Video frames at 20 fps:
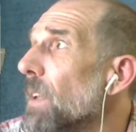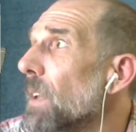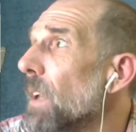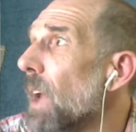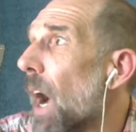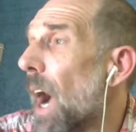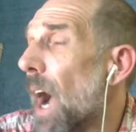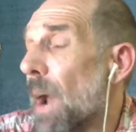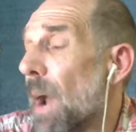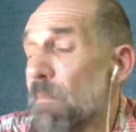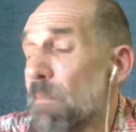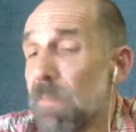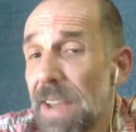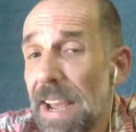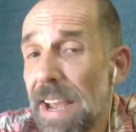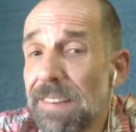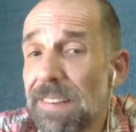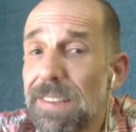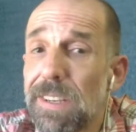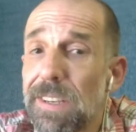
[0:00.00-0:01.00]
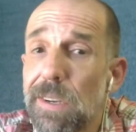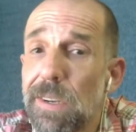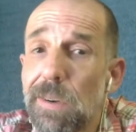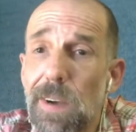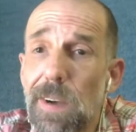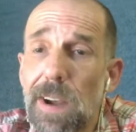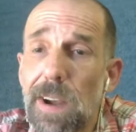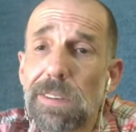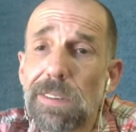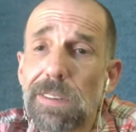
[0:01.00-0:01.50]
I'm guessing you
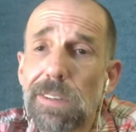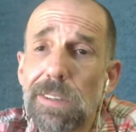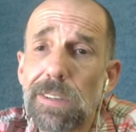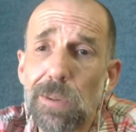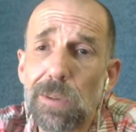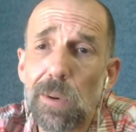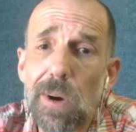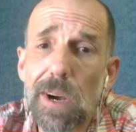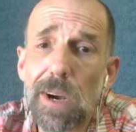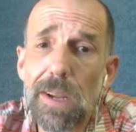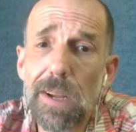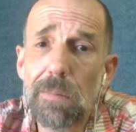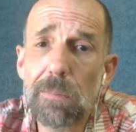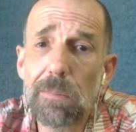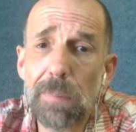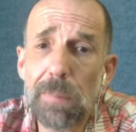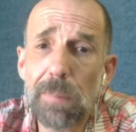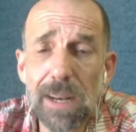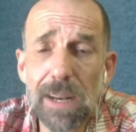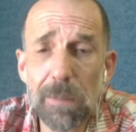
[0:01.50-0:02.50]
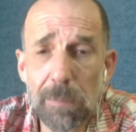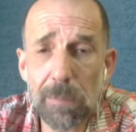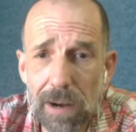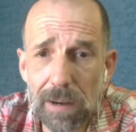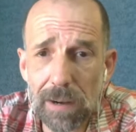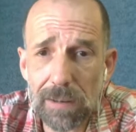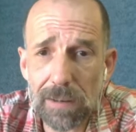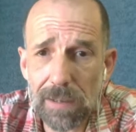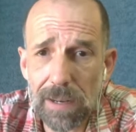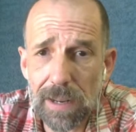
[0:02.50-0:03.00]
very much enjoy being a
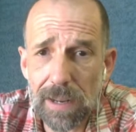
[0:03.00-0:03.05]
parent,